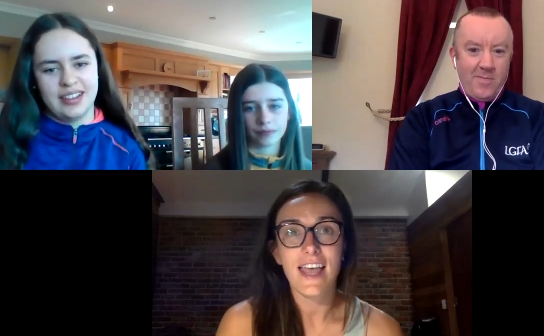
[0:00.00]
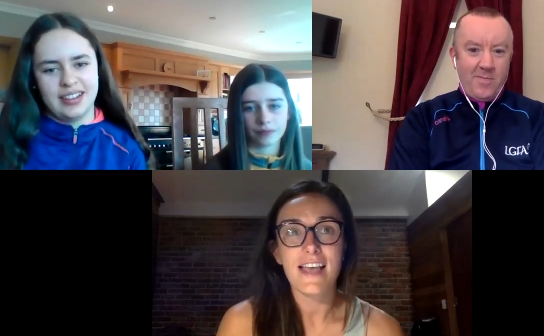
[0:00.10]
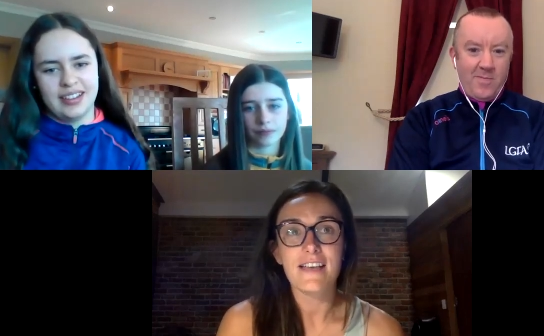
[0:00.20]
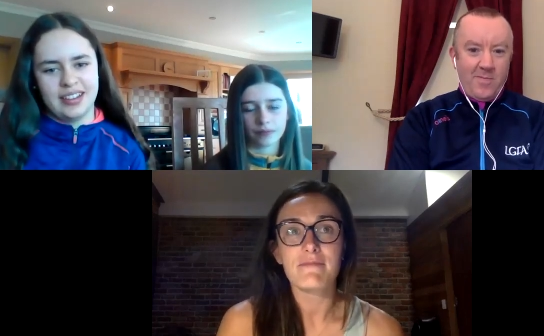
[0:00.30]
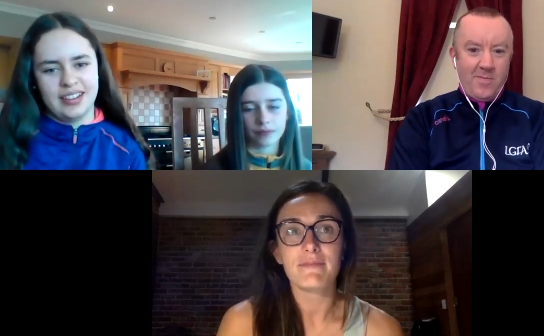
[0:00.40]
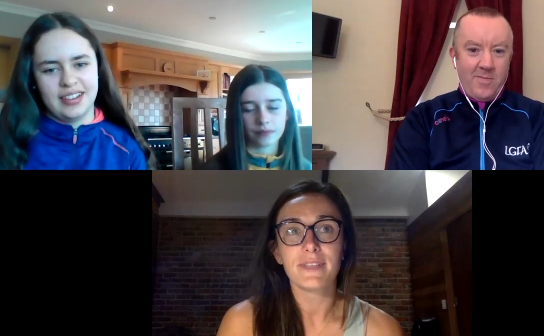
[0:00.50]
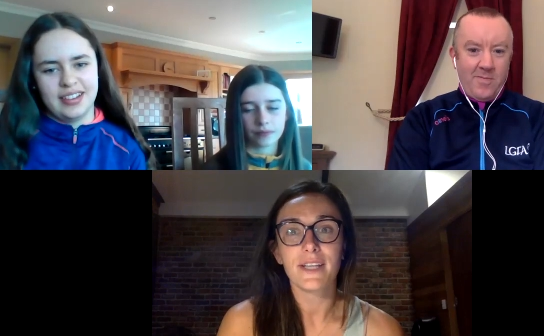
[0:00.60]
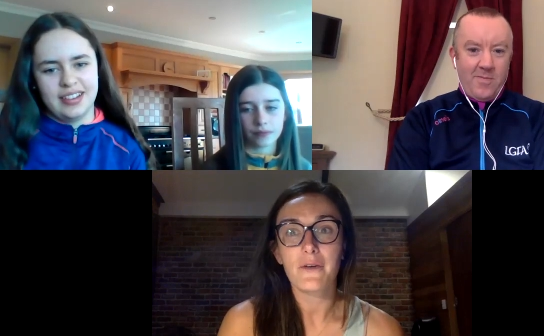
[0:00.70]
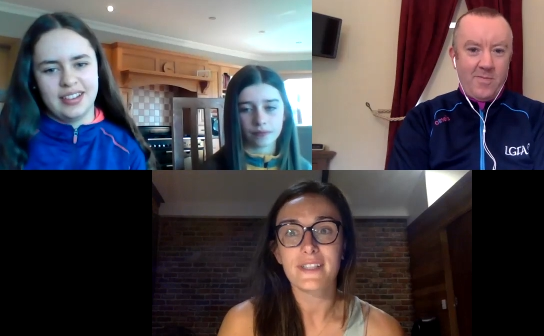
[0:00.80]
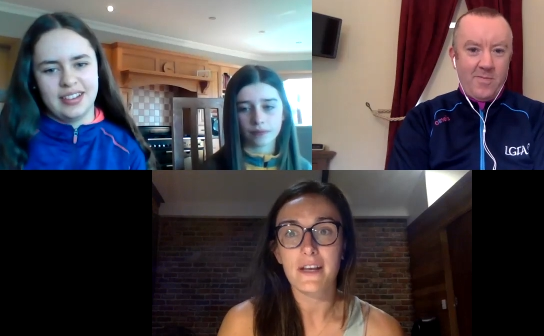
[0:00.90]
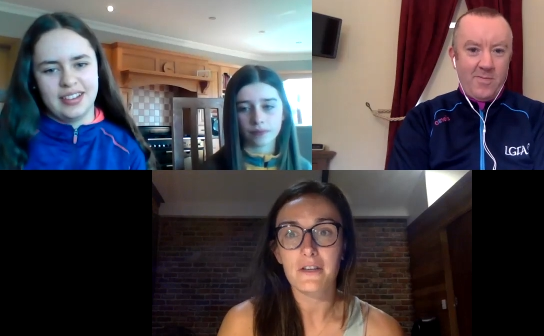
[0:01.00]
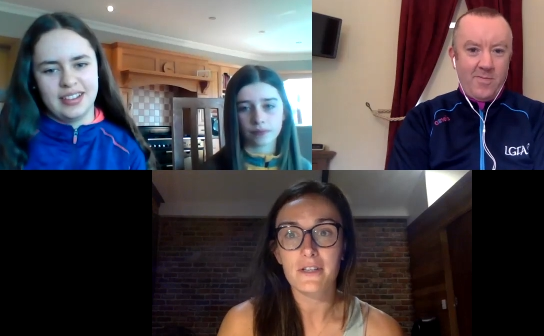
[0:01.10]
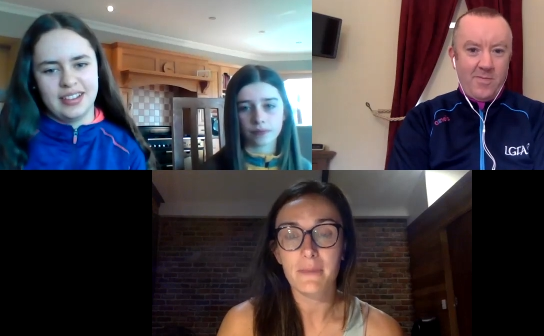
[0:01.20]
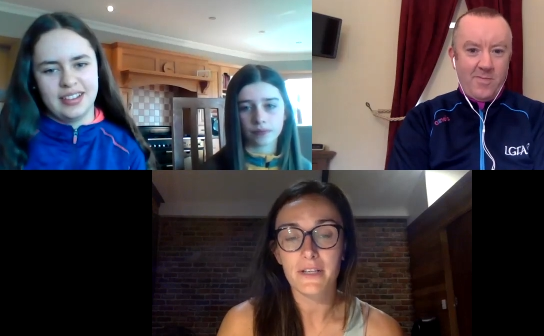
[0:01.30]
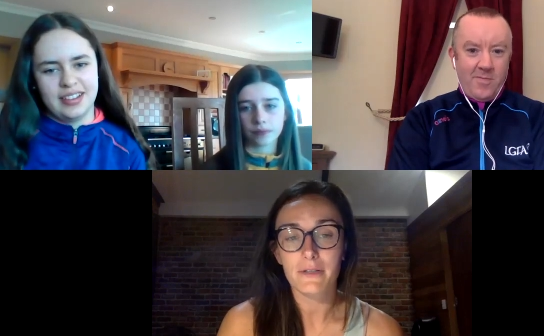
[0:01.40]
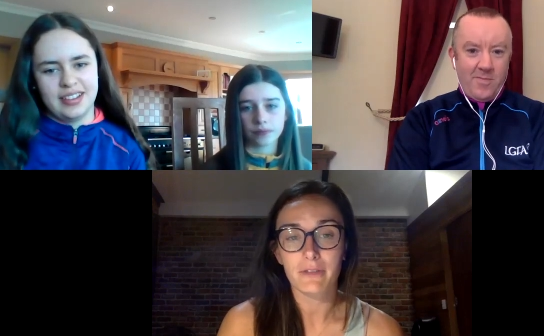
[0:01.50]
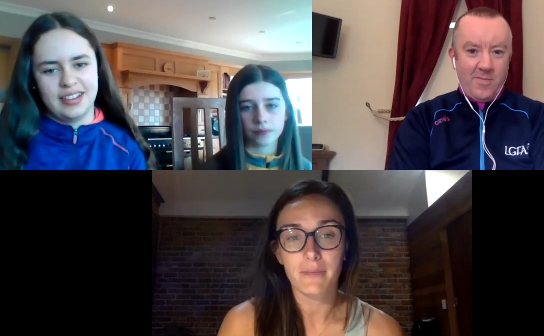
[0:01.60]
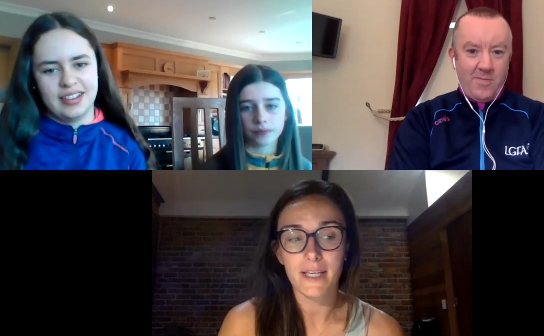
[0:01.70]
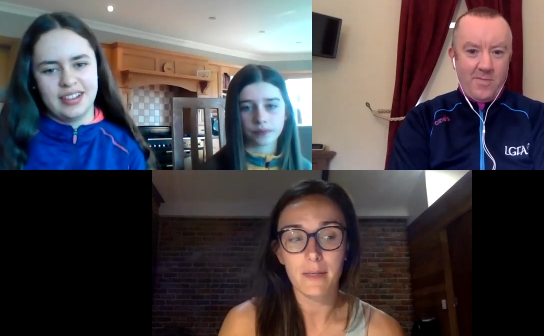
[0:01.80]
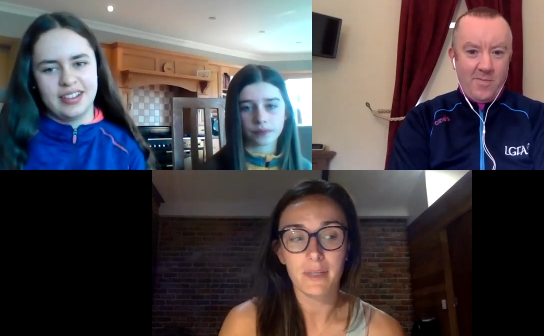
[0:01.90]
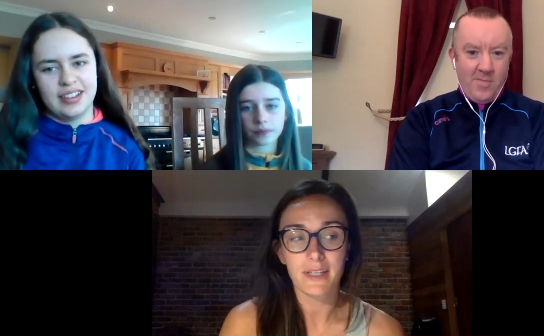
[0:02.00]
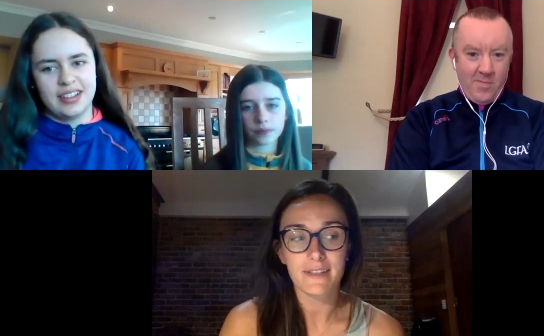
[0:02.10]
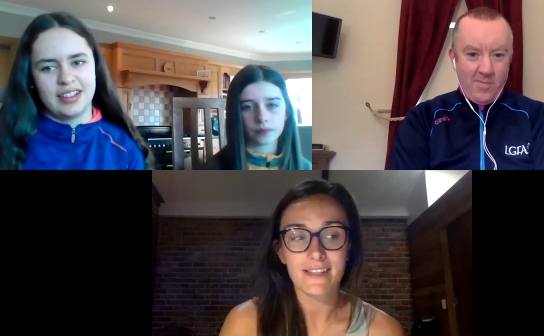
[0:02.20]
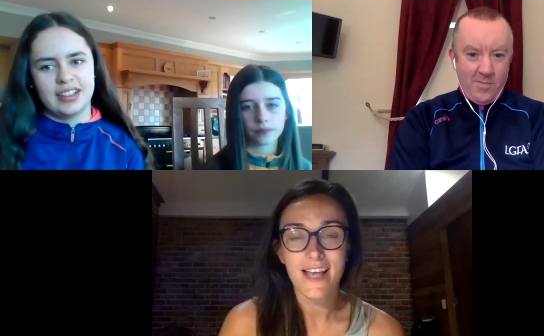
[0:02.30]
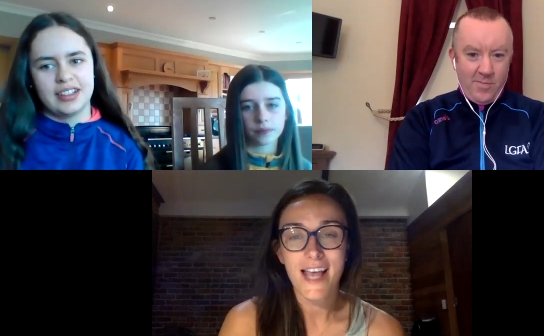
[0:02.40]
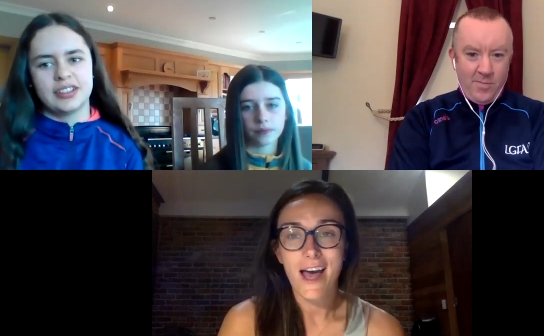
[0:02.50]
Speaker 1: Um, you know, it's extra special for me because